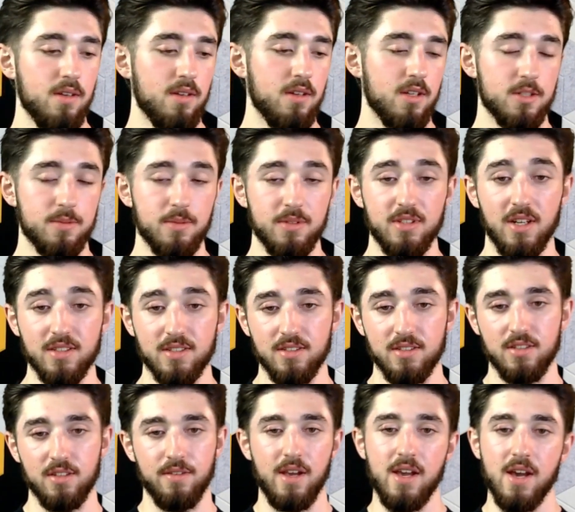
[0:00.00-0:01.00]
there's been
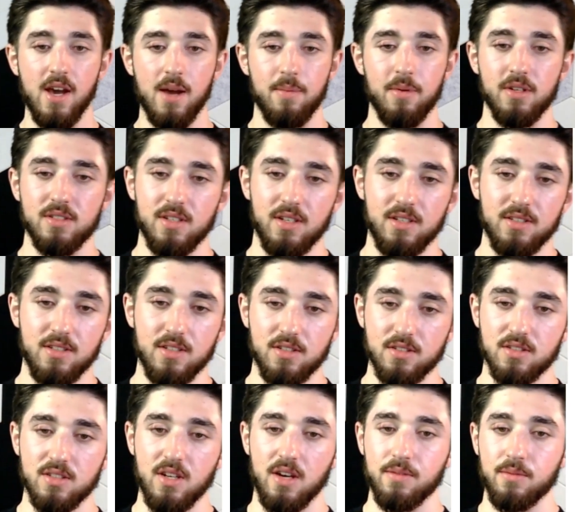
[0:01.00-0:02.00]
dozens of AI personalization
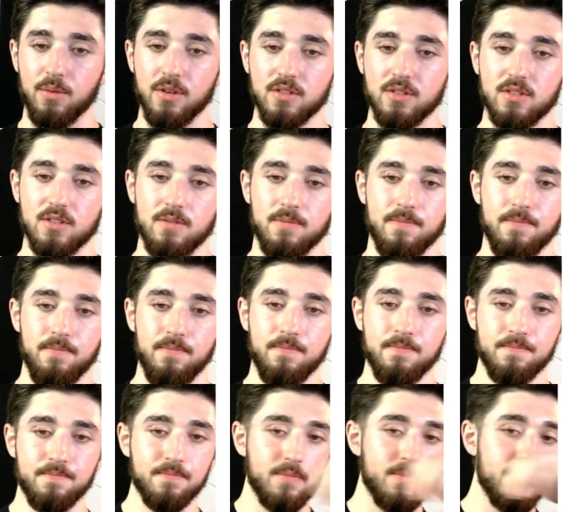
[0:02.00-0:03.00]
softwares
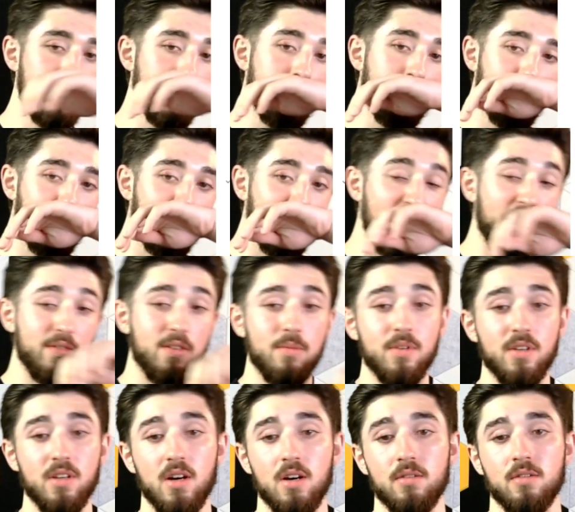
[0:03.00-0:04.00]
that have come
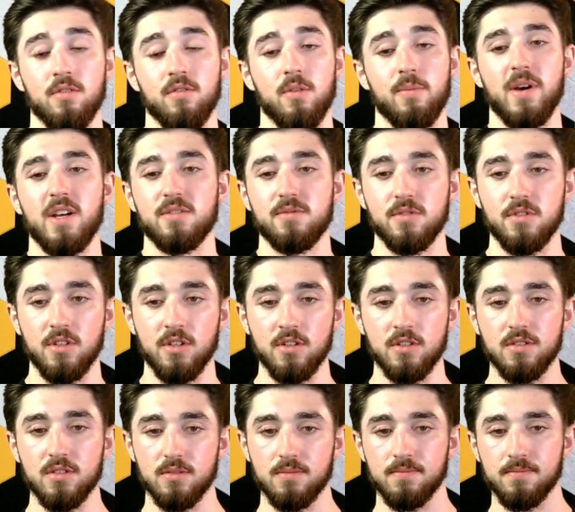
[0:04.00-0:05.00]
and gone over the past few
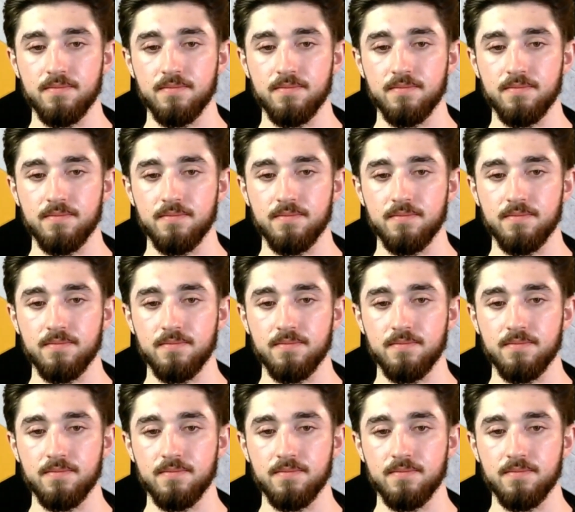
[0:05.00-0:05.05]
years,